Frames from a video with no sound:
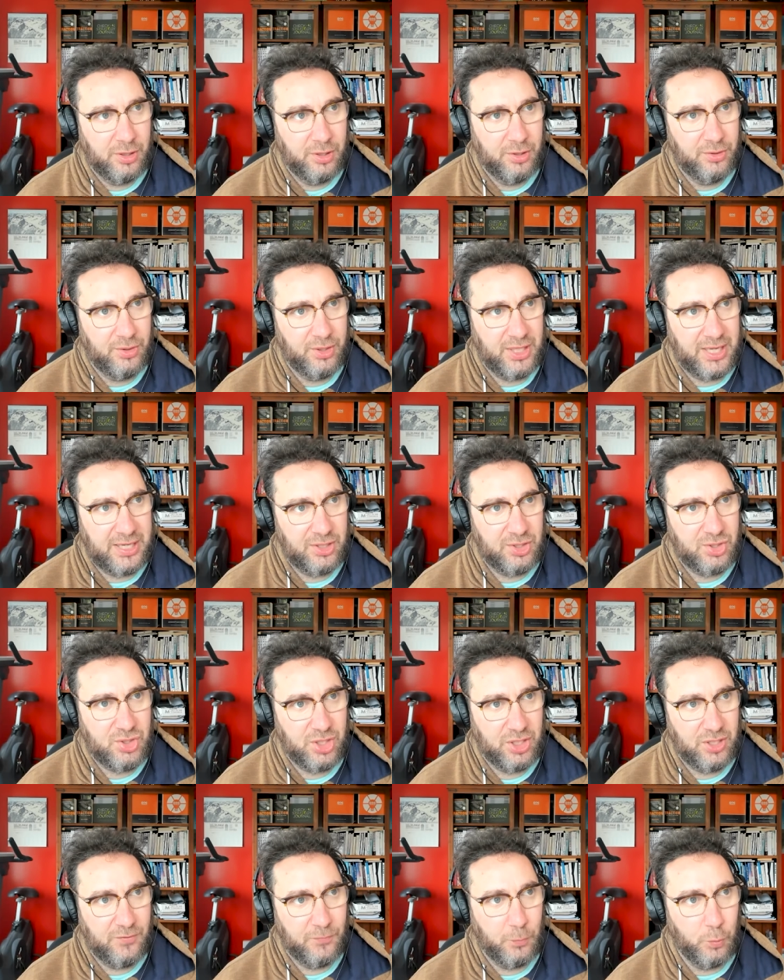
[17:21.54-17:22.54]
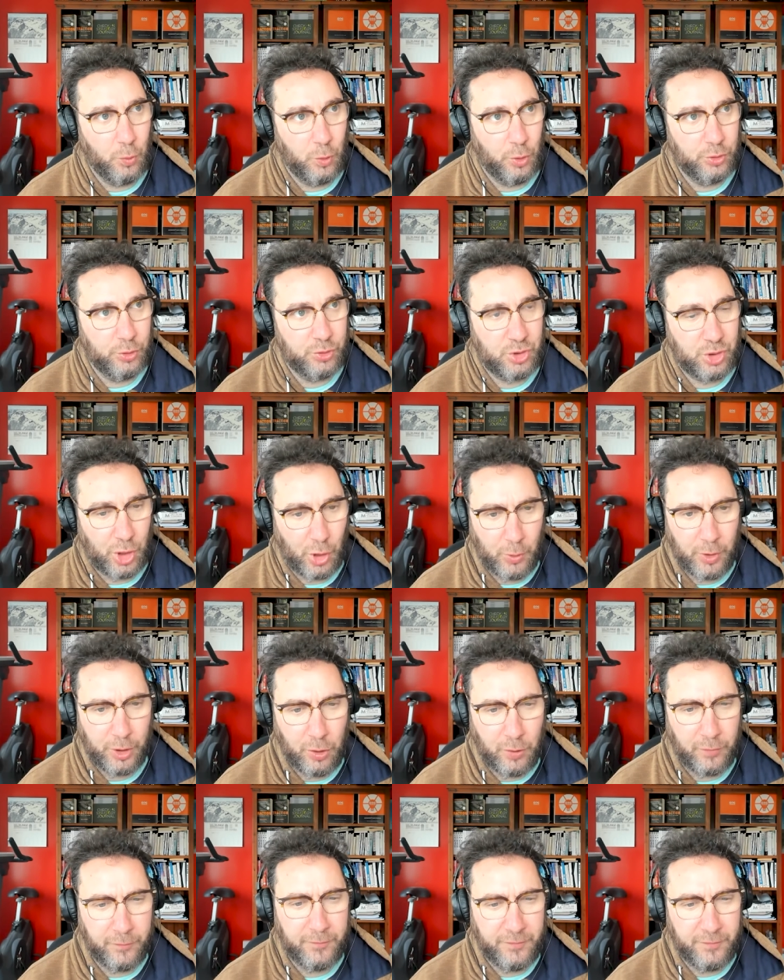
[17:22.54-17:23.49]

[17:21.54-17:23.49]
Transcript: the energy of what's going on